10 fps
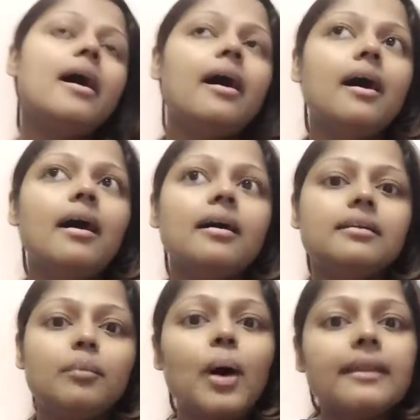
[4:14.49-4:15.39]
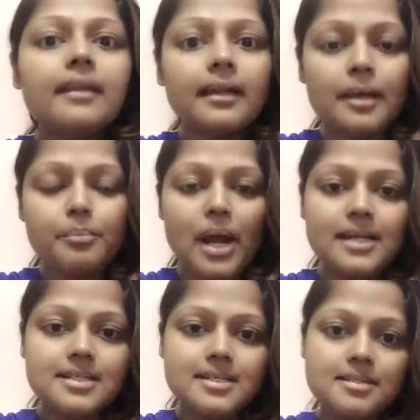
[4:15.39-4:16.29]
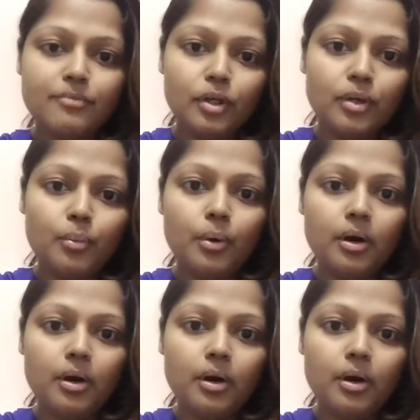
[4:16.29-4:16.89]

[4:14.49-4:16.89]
The one that I practiced for the